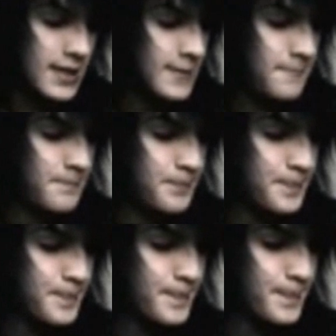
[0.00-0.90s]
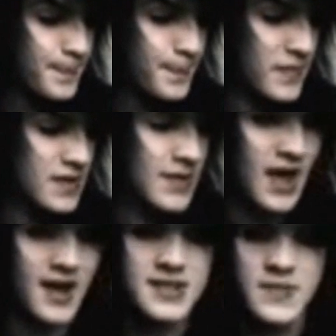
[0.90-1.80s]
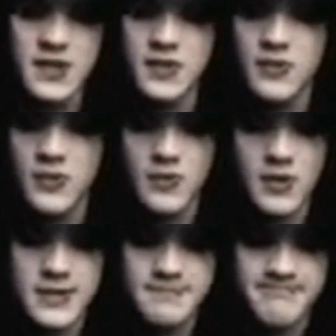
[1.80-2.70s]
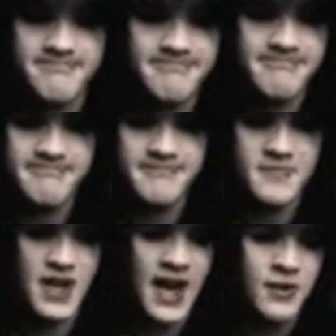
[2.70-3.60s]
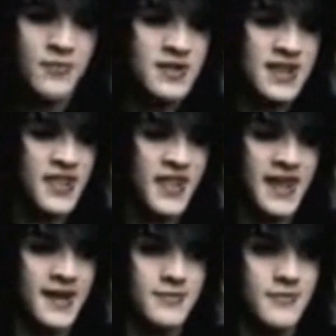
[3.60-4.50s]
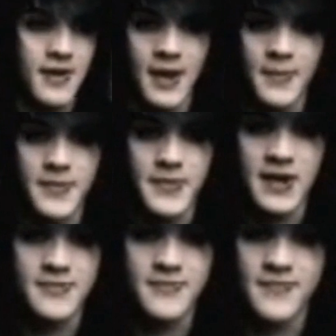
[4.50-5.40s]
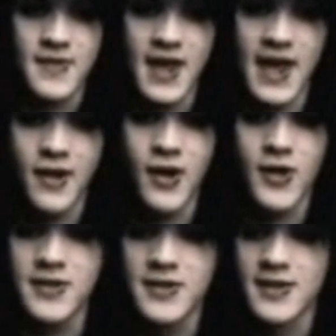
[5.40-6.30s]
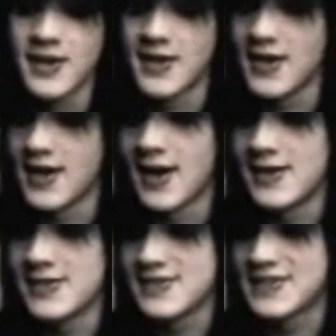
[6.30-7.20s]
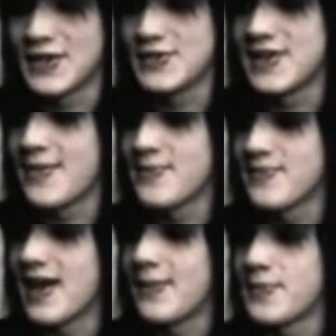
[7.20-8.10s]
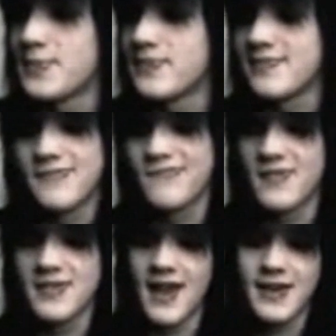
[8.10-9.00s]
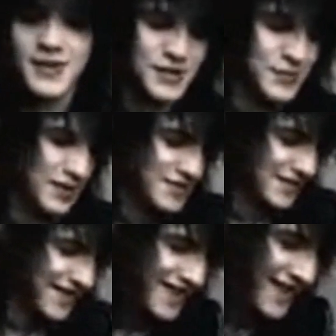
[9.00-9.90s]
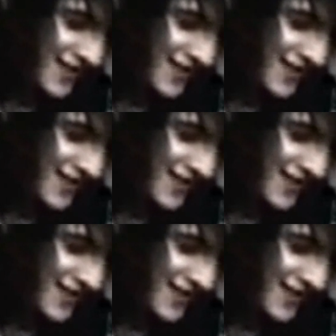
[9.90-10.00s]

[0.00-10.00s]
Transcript: Um, to be honest with you, I don't really think when I'm up there at all. So I'm a not a good question